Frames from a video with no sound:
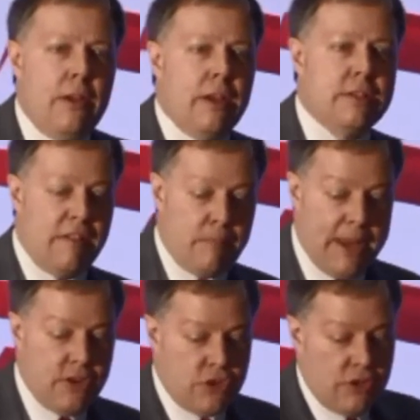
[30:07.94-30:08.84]
As I've
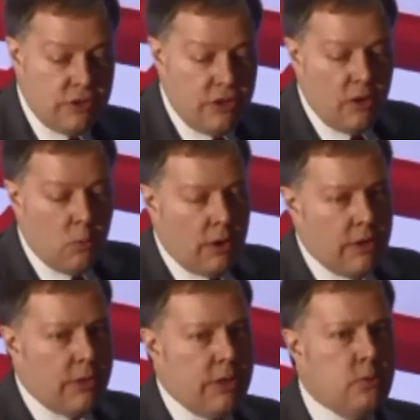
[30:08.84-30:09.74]
mentioned, one
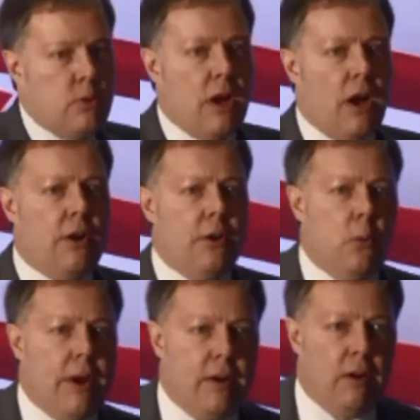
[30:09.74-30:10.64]
of the things we are
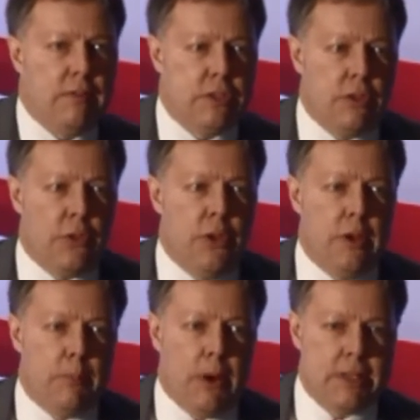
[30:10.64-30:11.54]
aware of is the
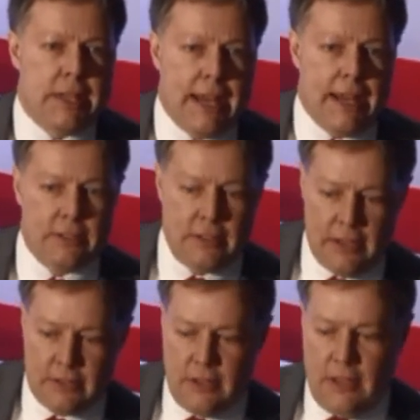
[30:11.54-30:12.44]
third-party
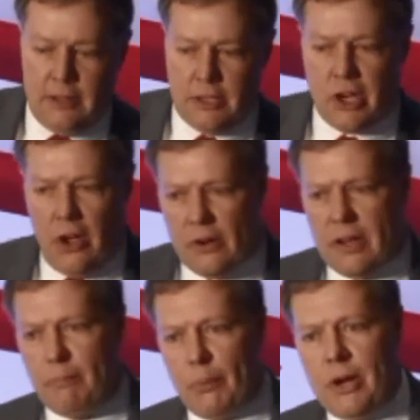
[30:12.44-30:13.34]
access. The
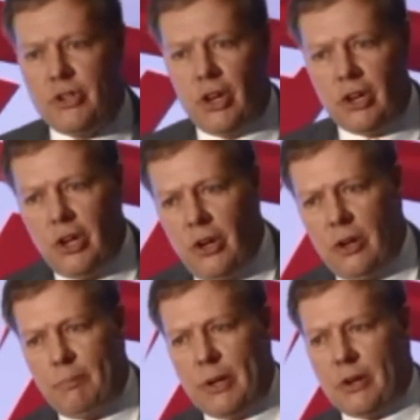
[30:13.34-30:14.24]
target breach
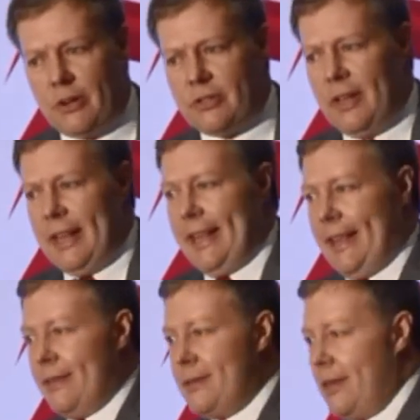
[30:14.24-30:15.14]
occurred because
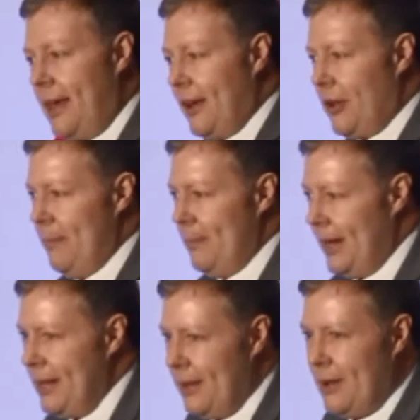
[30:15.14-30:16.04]
their company,